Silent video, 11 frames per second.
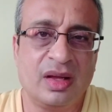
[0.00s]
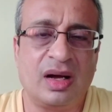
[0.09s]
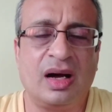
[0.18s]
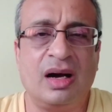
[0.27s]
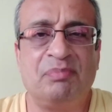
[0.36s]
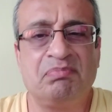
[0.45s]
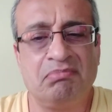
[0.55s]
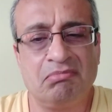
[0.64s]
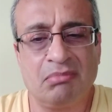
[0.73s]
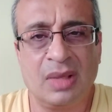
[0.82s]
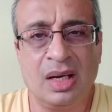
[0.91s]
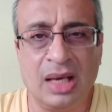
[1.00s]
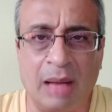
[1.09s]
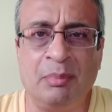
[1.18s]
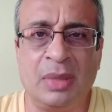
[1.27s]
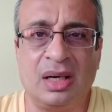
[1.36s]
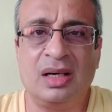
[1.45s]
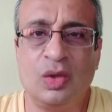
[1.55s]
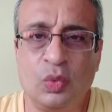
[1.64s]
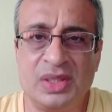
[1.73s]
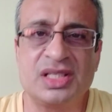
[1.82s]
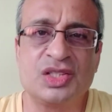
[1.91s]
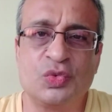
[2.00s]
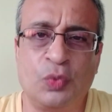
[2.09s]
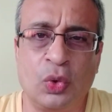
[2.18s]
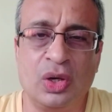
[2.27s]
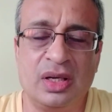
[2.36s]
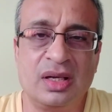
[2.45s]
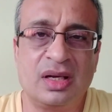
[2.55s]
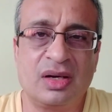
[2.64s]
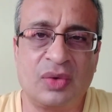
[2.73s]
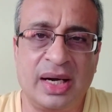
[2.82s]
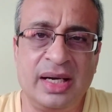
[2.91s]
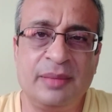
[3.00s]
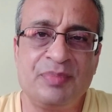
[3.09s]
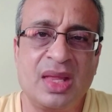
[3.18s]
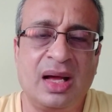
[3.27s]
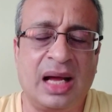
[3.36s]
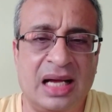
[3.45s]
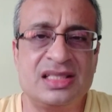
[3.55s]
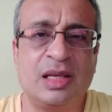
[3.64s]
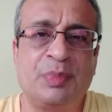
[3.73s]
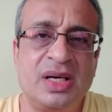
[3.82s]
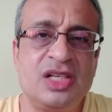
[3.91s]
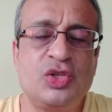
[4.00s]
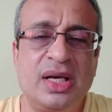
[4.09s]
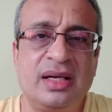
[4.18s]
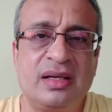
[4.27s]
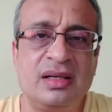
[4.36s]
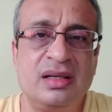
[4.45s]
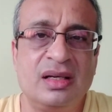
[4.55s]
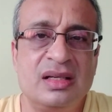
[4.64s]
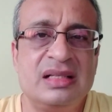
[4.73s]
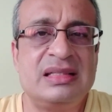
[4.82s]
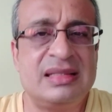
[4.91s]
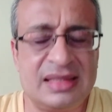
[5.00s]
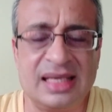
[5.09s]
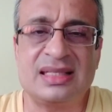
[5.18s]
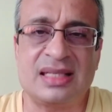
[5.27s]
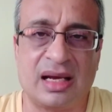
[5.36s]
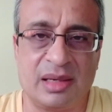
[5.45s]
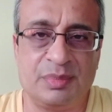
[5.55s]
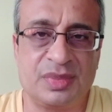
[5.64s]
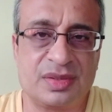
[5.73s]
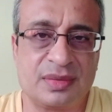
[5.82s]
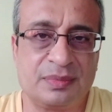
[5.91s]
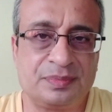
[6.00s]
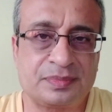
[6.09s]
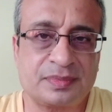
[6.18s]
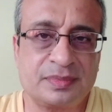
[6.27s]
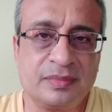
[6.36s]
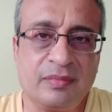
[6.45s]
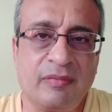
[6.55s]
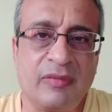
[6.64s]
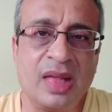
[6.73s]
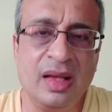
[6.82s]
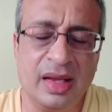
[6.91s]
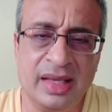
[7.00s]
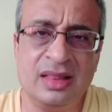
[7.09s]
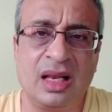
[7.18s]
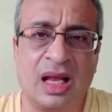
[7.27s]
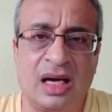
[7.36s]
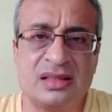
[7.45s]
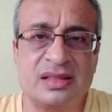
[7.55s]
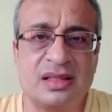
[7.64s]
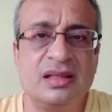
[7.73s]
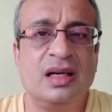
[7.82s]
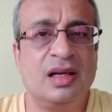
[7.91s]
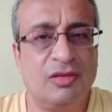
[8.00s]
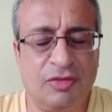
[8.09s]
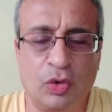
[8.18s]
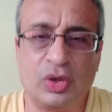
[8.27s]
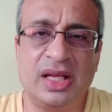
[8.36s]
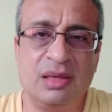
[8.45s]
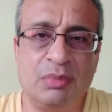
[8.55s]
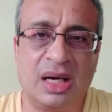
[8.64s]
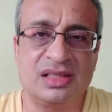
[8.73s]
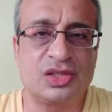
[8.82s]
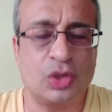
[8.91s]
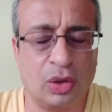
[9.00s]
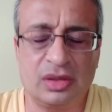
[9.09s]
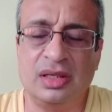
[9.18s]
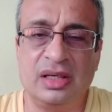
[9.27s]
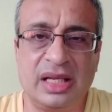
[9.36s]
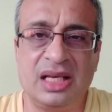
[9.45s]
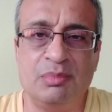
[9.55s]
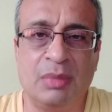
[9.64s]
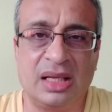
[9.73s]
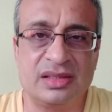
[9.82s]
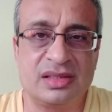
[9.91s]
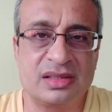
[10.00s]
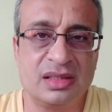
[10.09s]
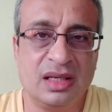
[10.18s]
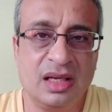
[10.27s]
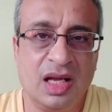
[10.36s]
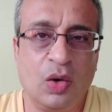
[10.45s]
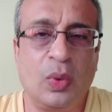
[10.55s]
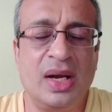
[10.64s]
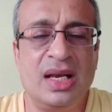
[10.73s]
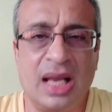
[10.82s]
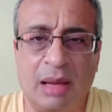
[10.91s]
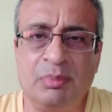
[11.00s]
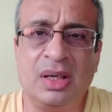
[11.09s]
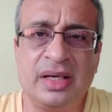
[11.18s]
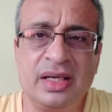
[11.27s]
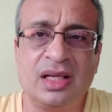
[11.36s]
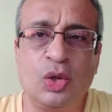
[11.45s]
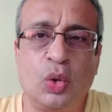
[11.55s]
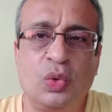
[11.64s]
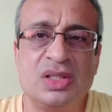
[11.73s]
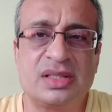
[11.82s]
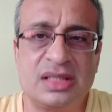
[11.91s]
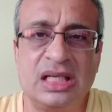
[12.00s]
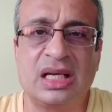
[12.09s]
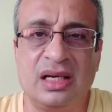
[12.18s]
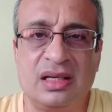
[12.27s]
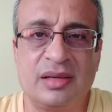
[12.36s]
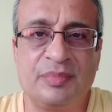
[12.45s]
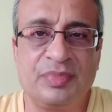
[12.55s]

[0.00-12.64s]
Uh, lumber, which is wood, right, has appreciated six times in the last fourteen months or thirteen months. When lumber hit a lower circuit,